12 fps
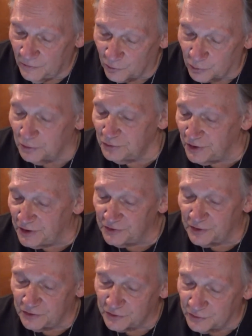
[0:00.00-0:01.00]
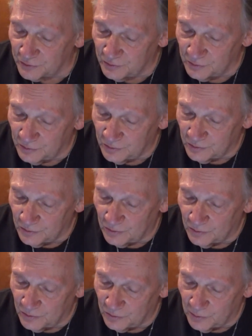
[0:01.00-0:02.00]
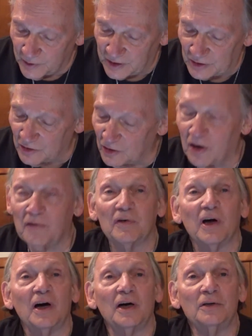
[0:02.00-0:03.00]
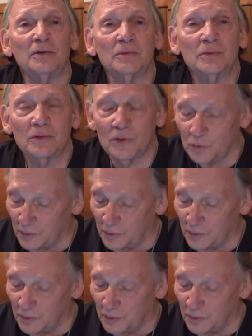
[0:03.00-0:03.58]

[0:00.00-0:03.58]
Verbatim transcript: Through Jesus, we can love God or